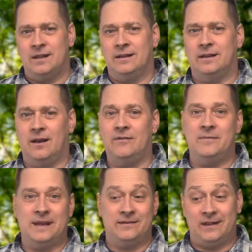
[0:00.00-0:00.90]
Love
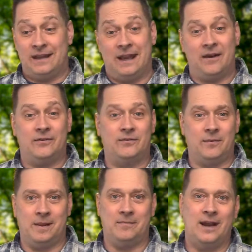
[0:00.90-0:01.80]
means he cares for
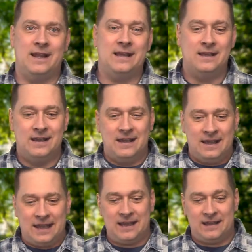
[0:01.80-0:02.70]
me, right? He,
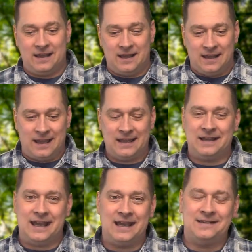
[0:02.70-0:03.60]
he, he,
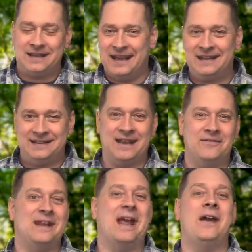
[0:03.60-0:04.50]
he, he's
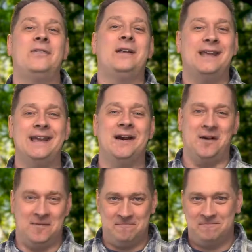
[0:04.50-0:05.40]
given everything
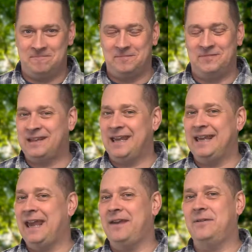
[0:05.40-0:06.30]
up he
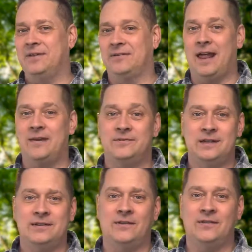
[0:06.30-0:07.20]
gave his life.
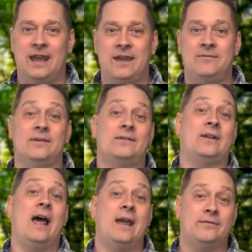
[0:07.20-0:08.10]
Jesus gave his
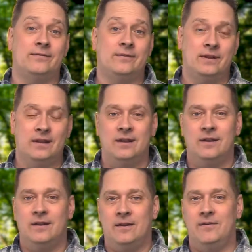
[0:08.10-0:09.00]
life
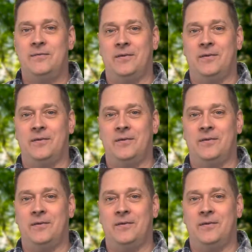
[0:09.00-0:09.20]
for